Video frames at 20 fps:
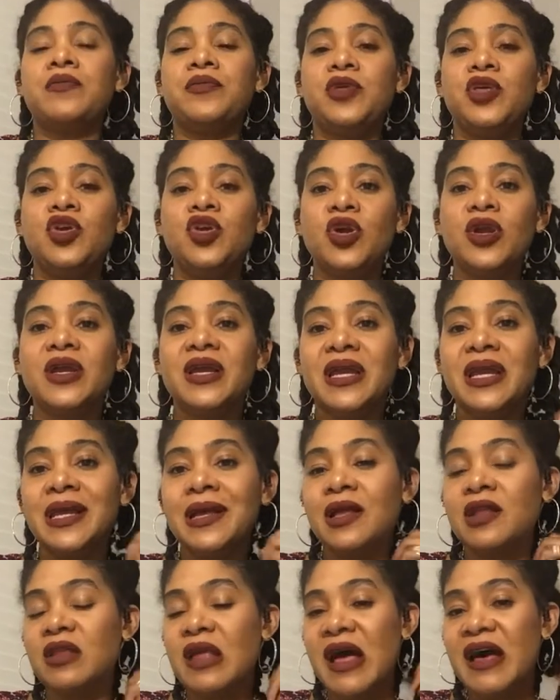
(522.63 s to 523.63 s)
You're getting
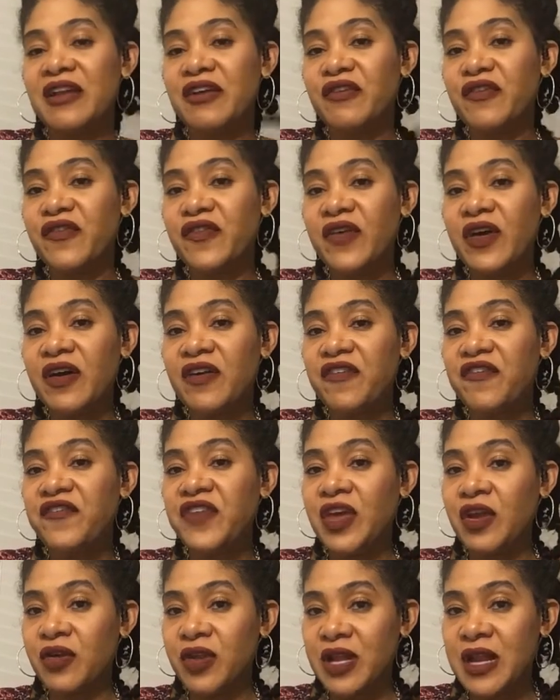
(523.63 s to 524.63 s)
a lot of
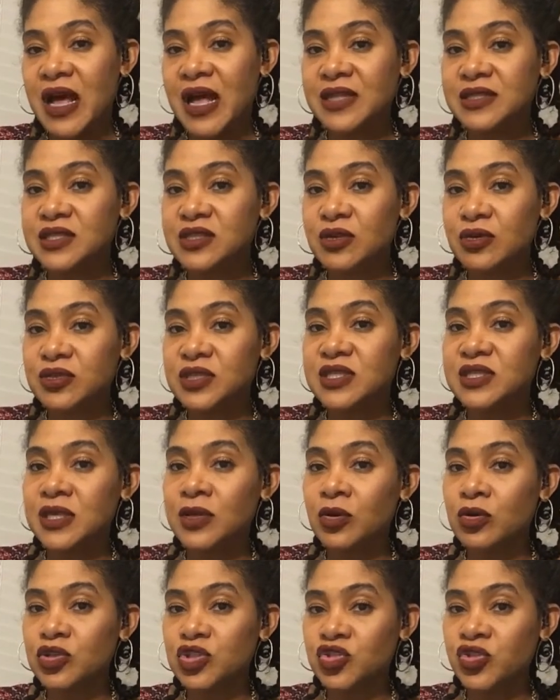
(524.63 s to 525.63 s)
fairy knots, those
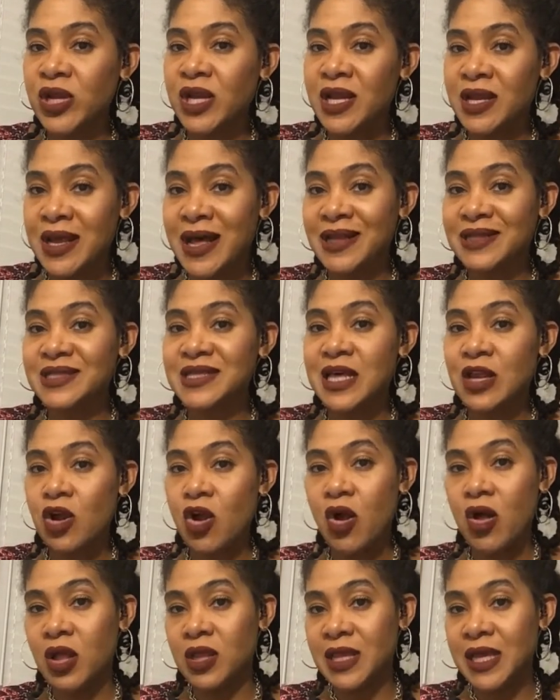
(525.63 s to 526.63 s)
single strand knots that are
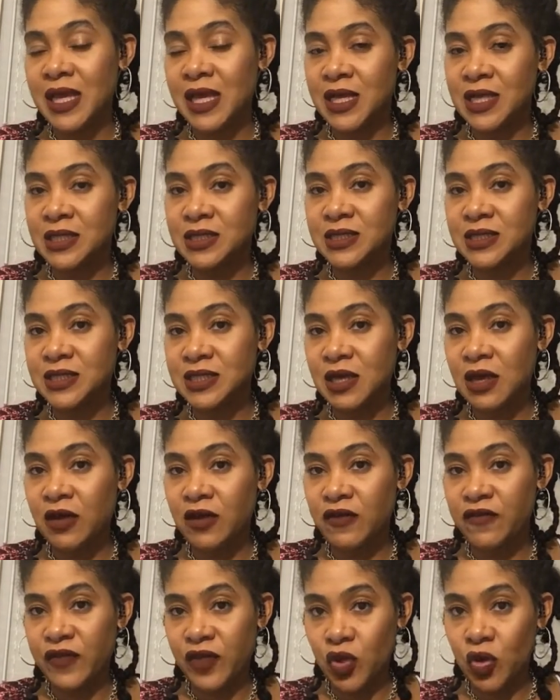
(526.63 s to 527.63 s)
on the ends
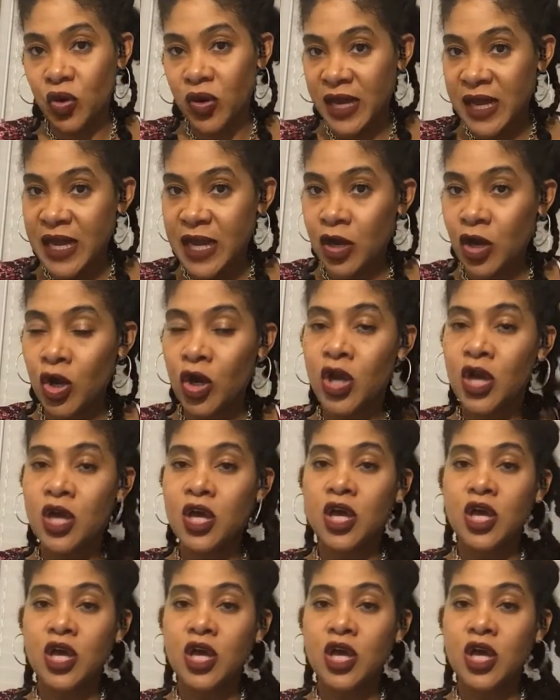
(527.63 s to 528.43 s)
of your hair.